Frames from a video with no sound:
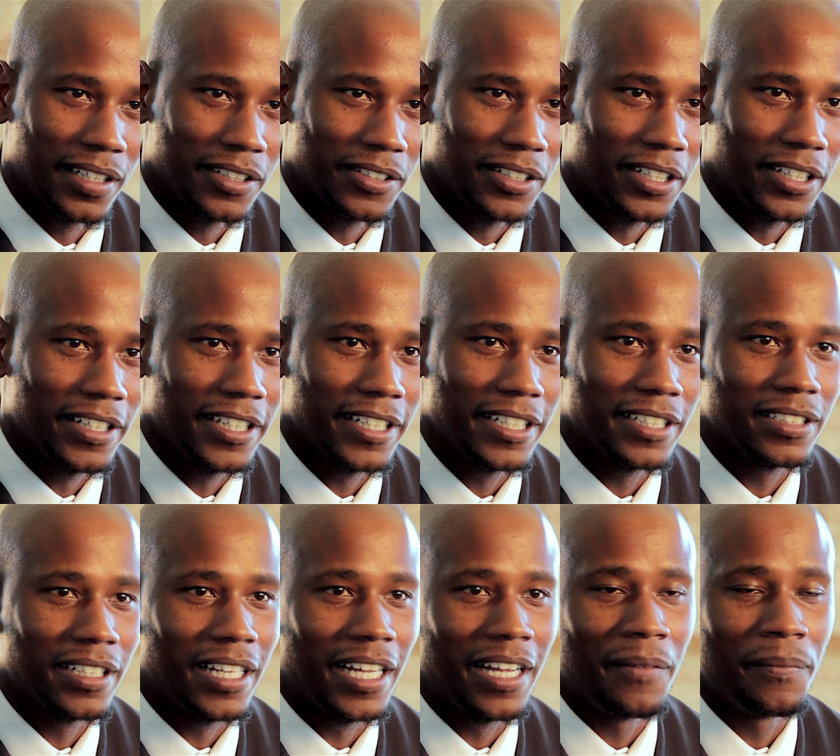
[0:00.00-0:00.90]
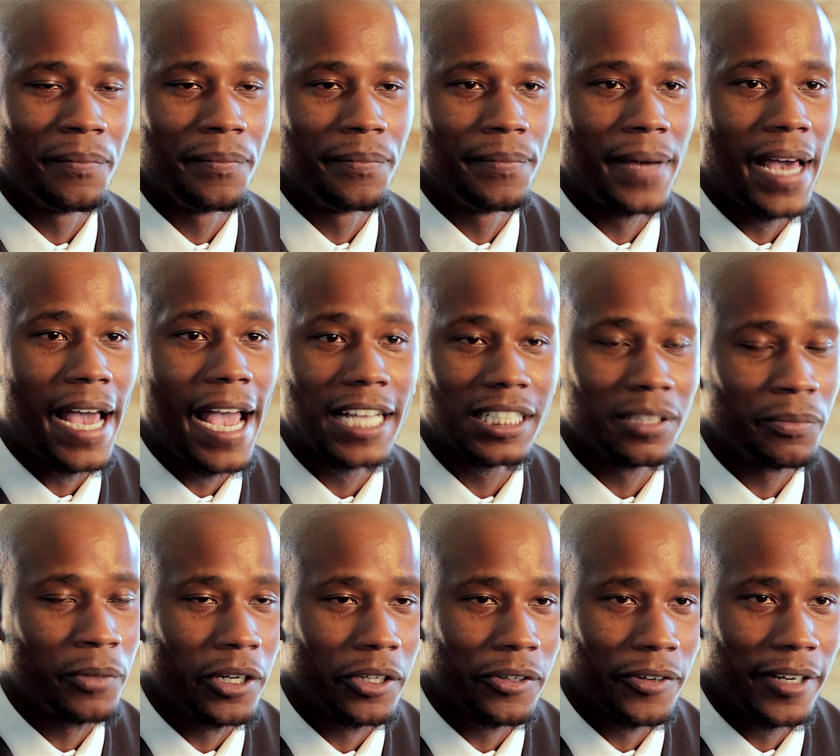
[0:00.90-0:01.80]
You know, here it is, like, I'm past
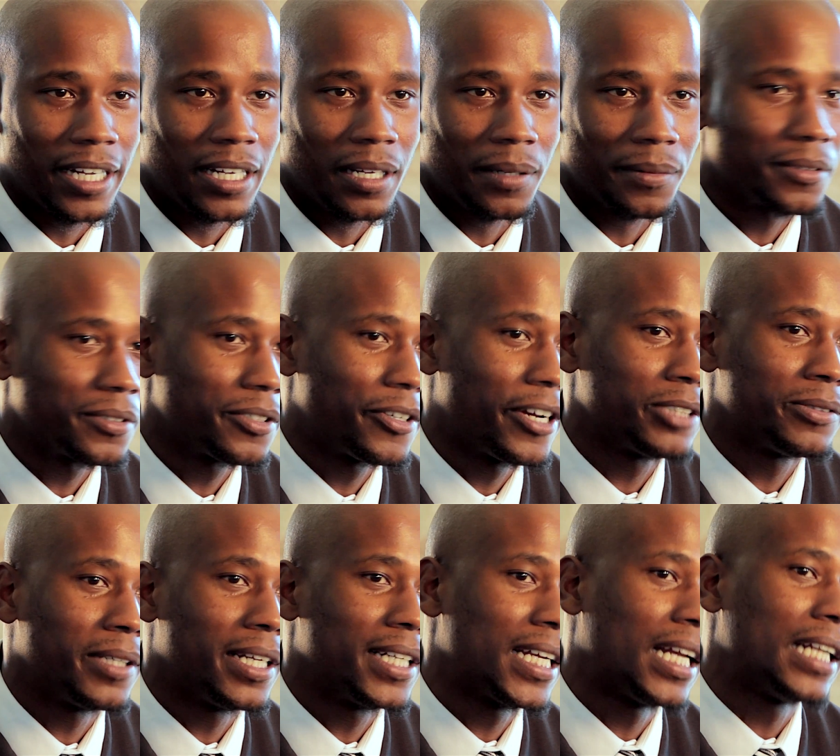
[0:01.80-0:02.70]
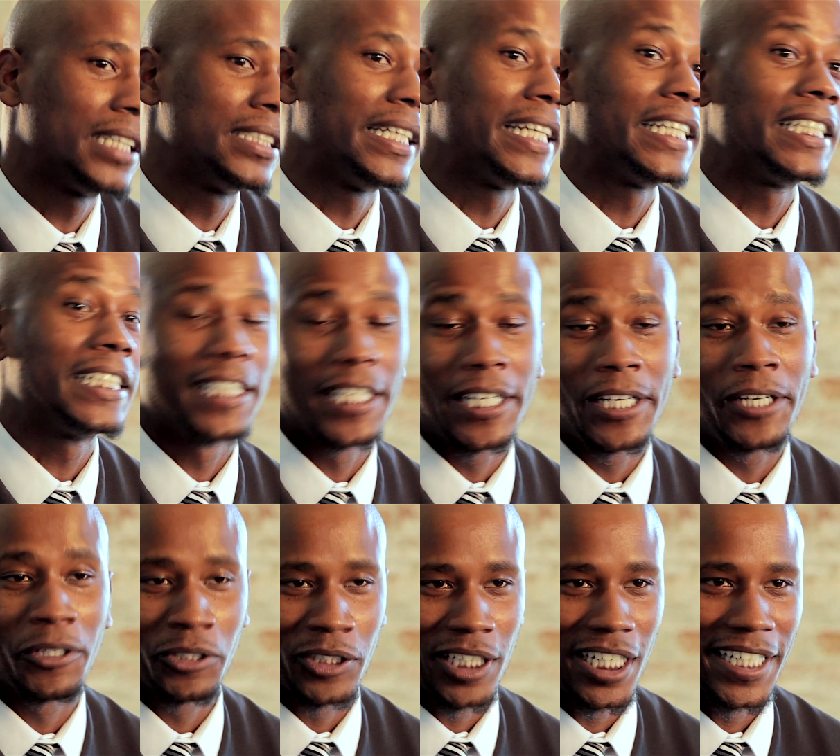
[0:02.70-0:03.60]
the program and graduating college, and they
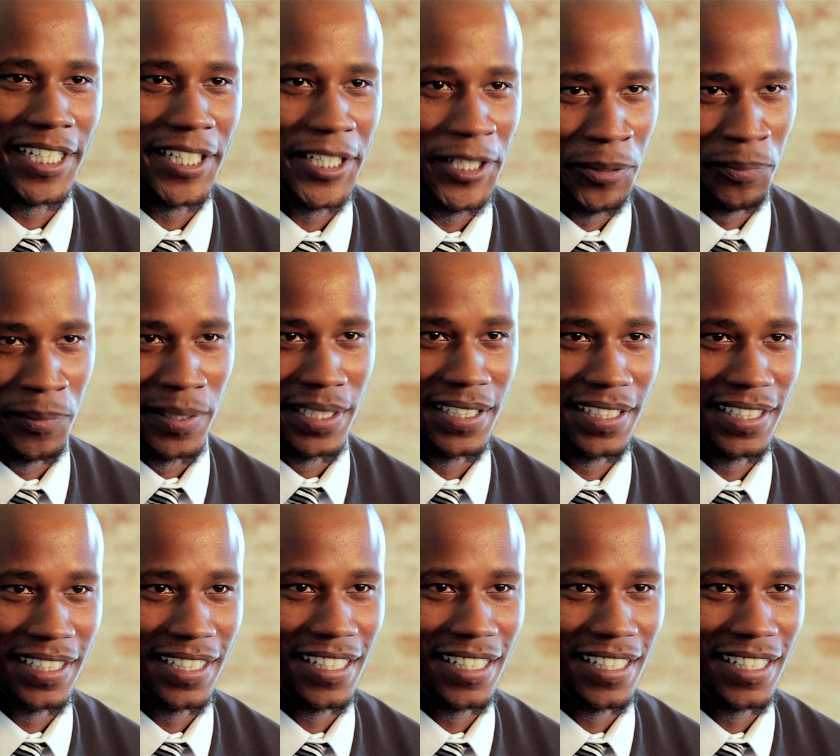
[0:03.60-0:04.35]
still trying to help me.